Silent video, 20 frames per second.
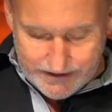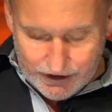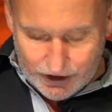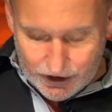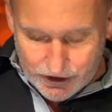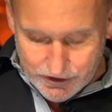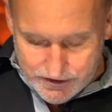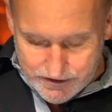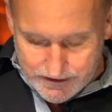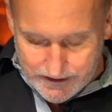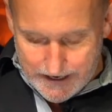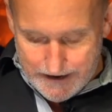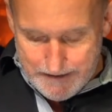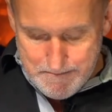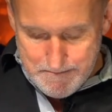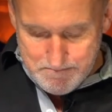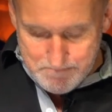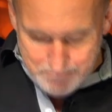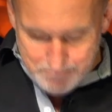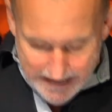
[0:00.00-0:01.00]
God's
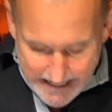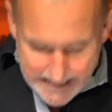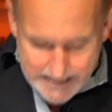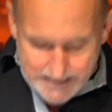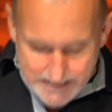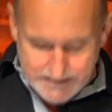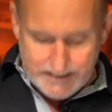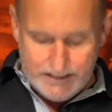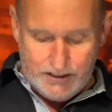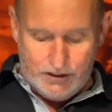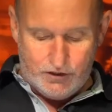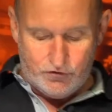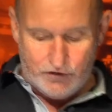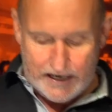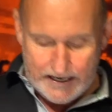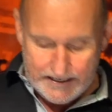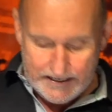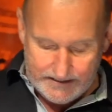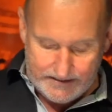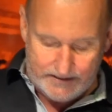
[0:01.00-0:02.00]
amazing
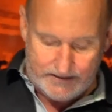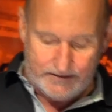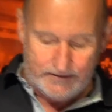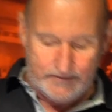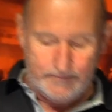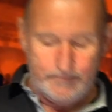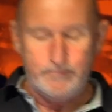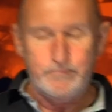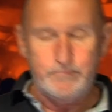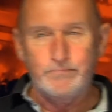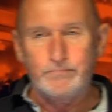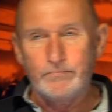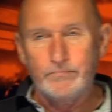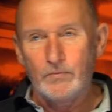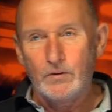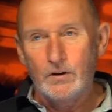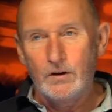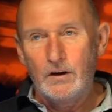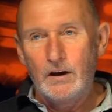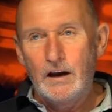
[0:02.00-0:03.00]
grace?
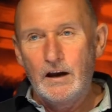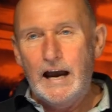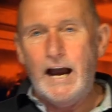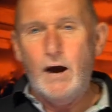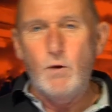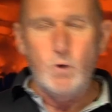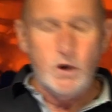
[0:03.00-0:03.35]
I